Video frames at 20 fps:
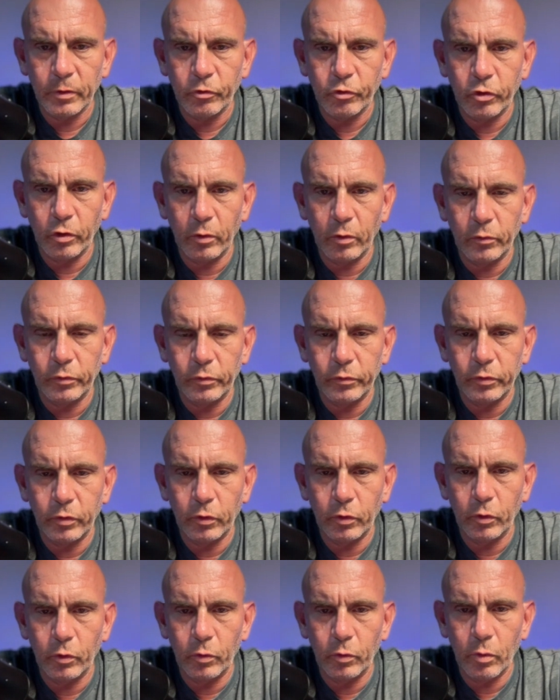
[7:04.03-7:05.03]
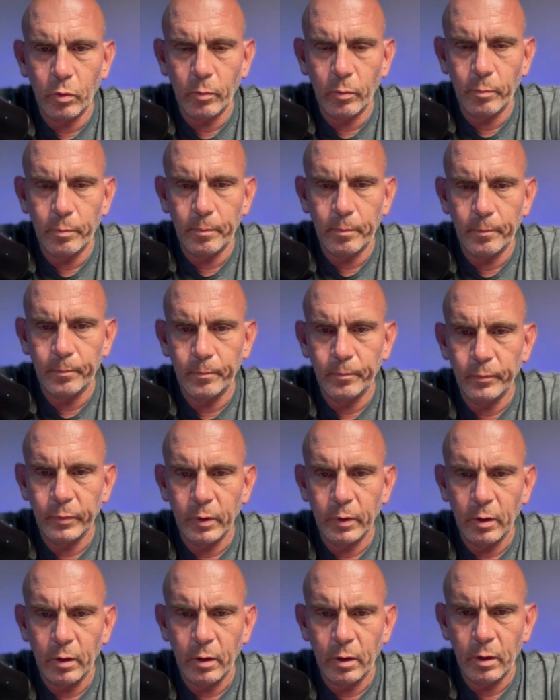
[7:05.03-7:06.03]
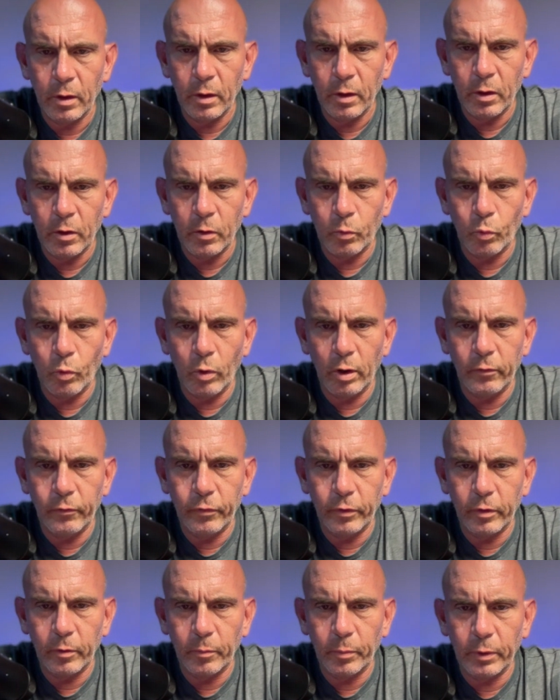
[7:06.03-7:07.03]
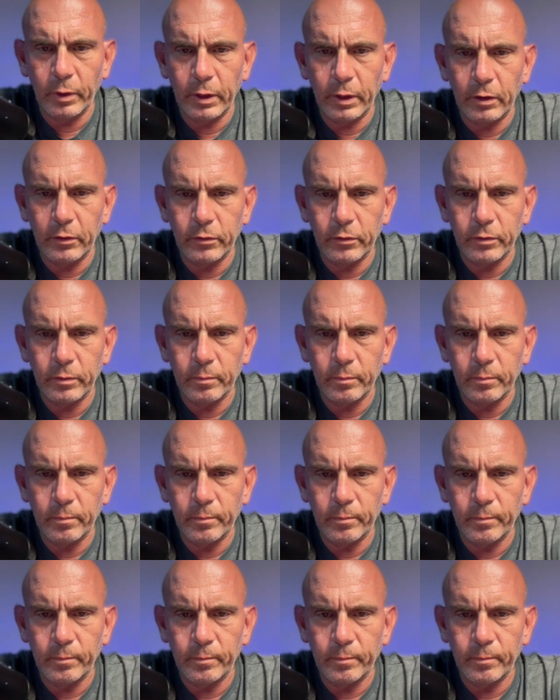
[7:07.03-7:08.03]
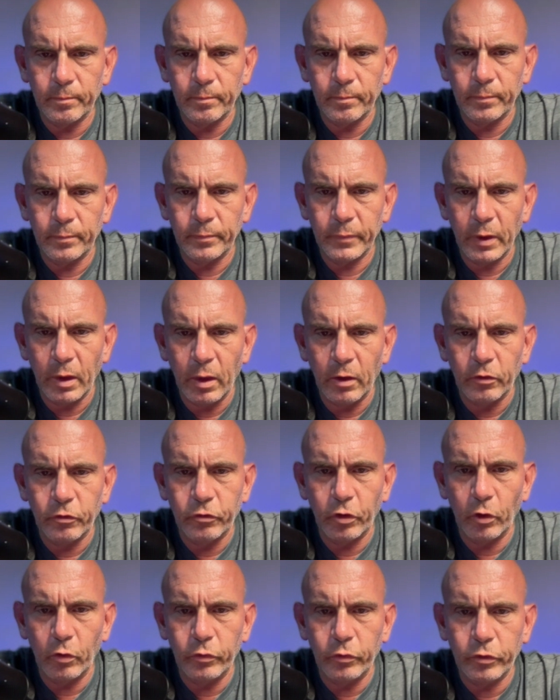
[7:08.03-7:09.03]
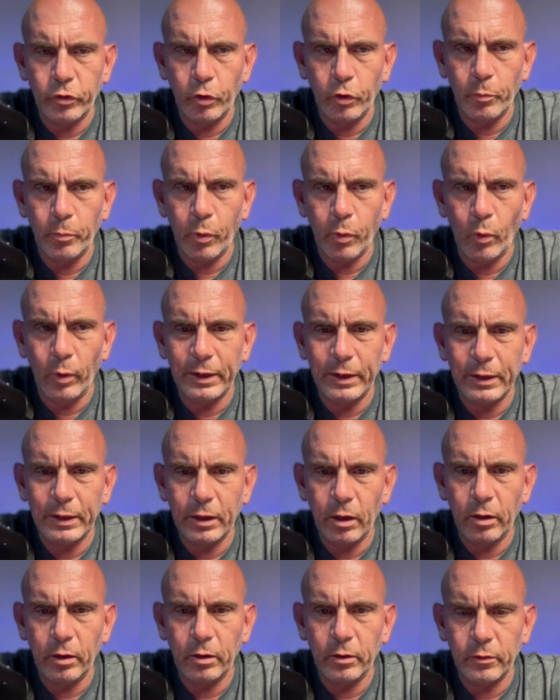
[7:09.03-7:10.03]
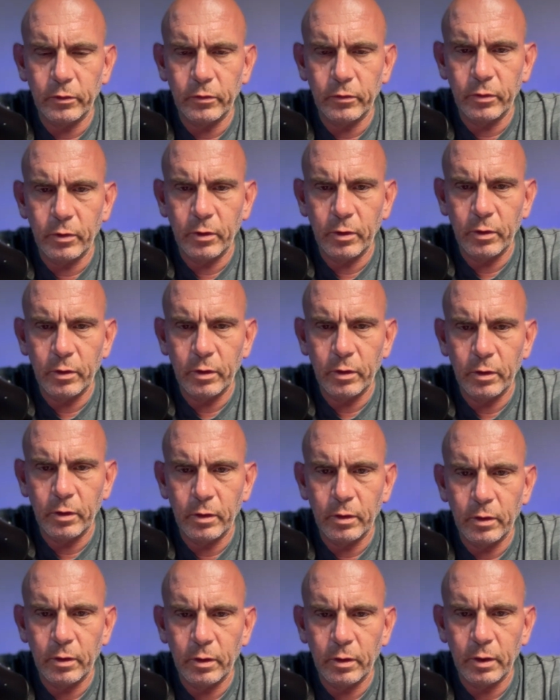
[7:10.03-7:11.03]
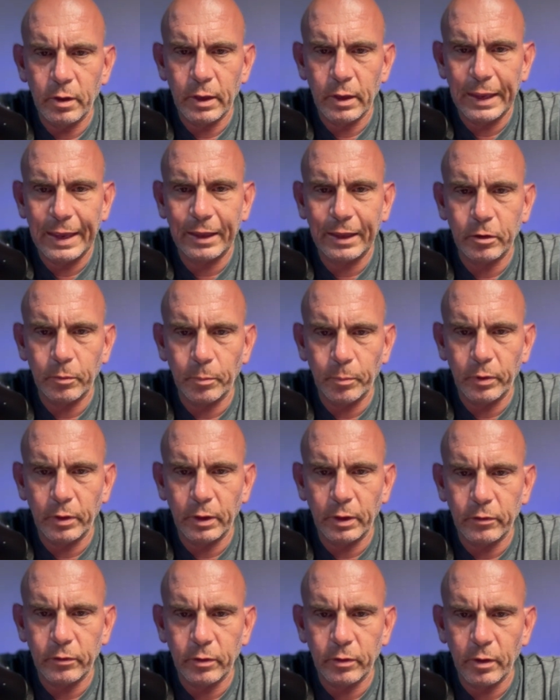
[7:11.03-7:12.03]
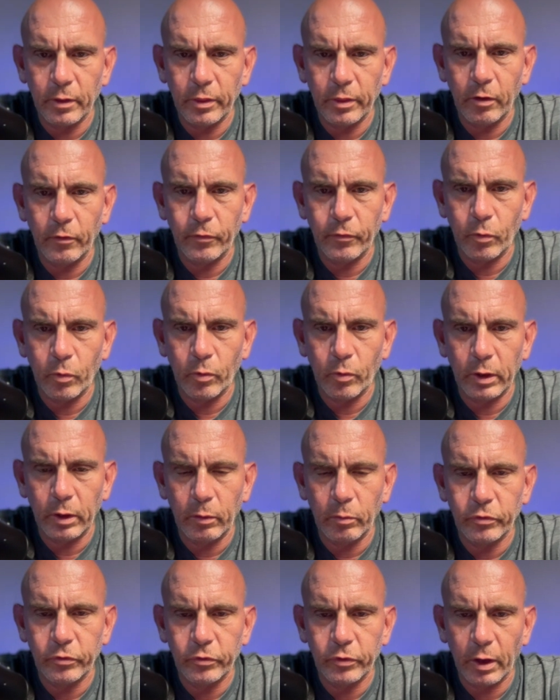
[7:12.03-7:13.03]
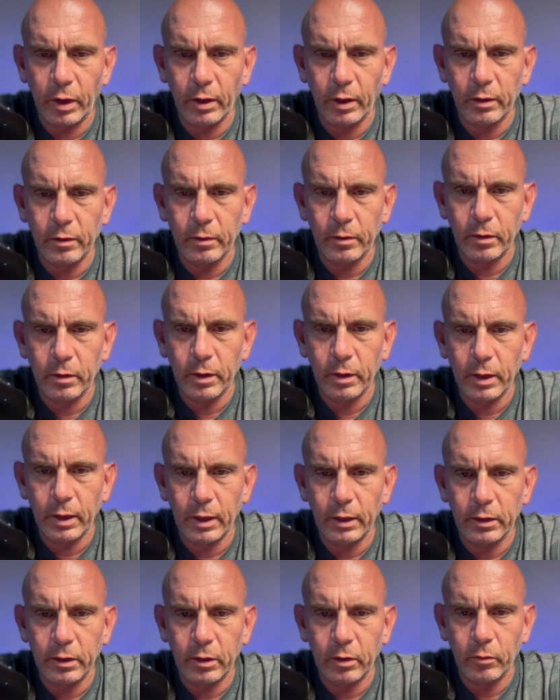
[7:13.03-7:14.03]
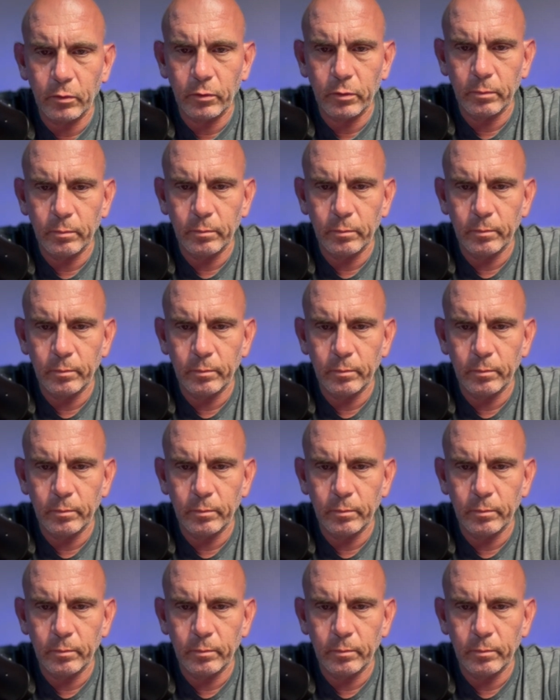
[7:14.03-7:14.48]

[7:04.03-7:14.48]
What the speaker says: chose to run from the police, chose to point guns at the police. Therefore, he was shot and killed.